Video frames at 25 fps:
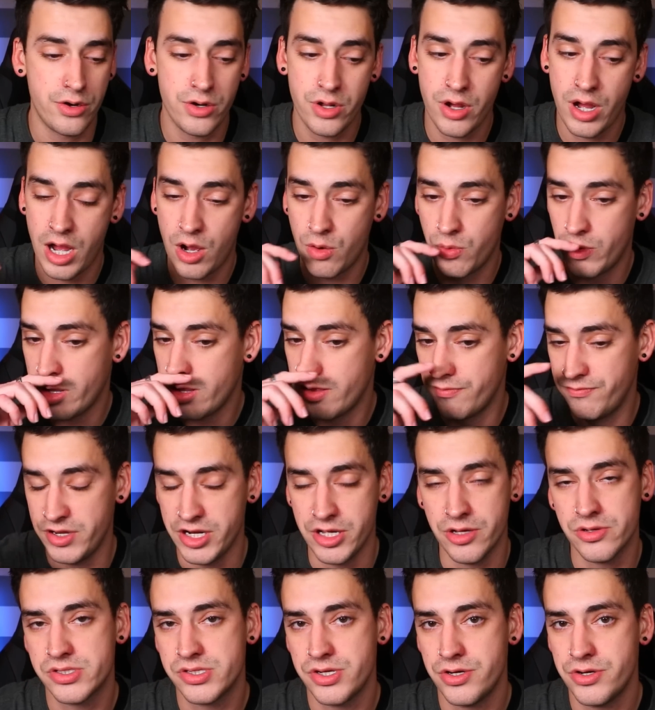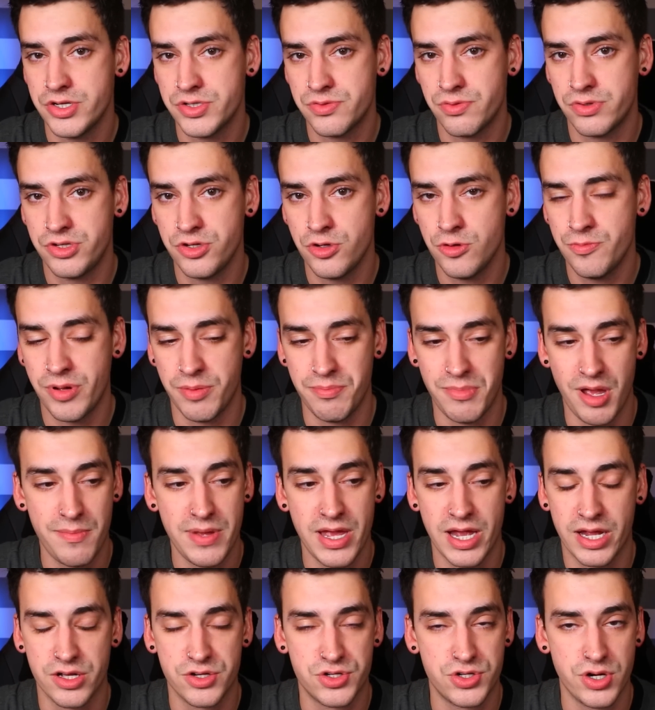don't know how well a video series would do, but
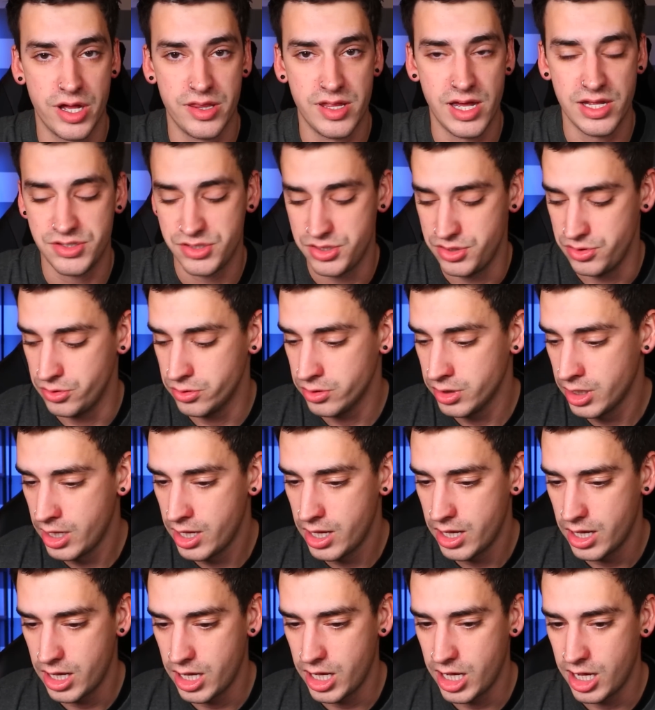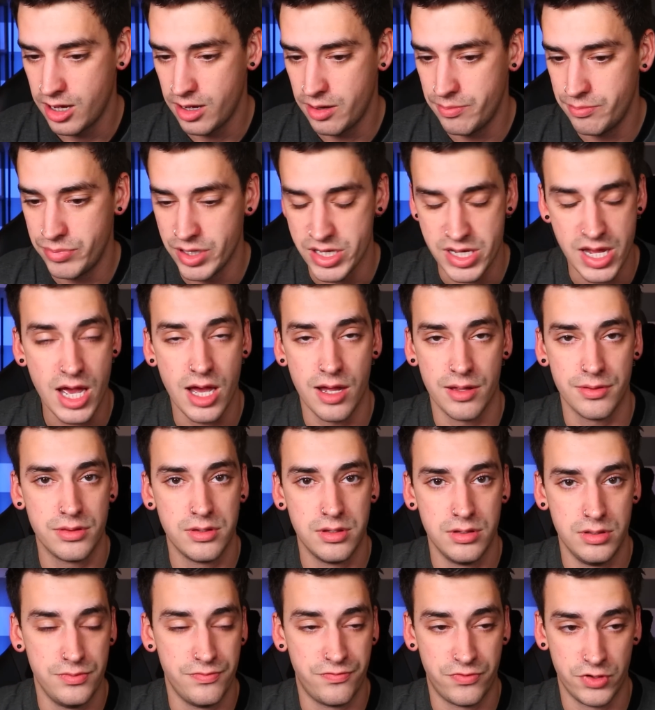maybe I could try that too. But yeah,
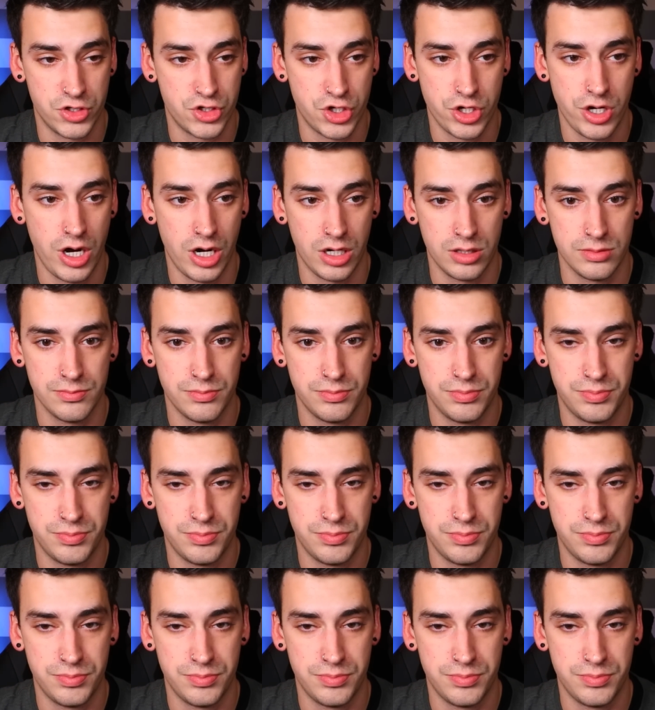for sure.